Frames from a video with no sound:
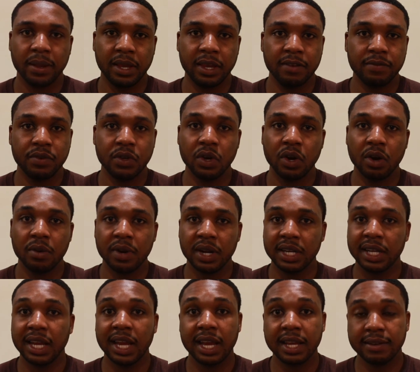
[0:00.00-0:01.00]
If you
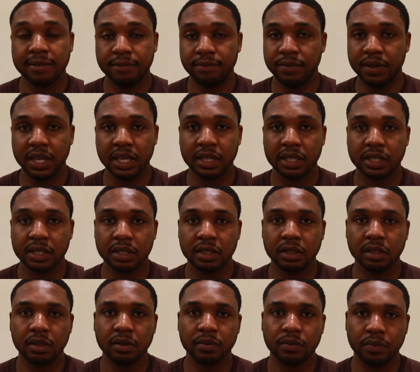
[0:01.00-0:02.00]
already had a
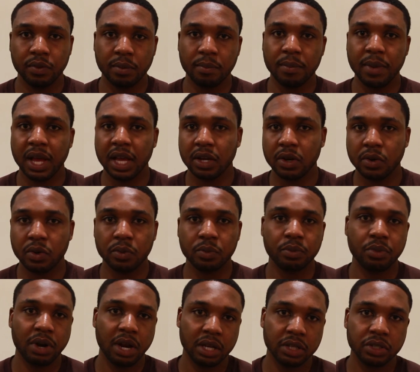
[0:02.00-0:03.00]
vehicle from back home
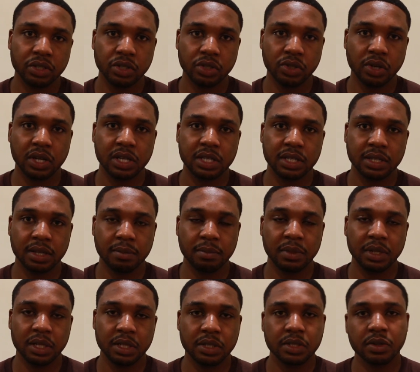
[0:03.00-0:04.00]
prior to joining the
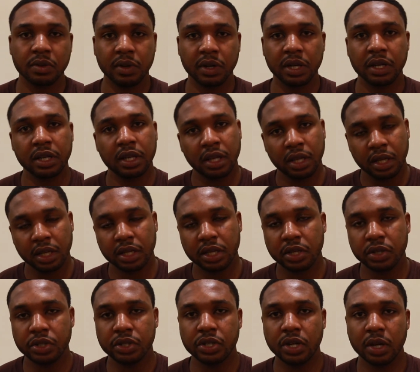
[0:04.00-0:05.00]
military,
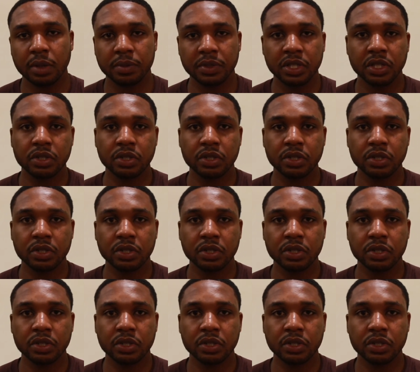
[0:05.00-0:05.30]
good jobs,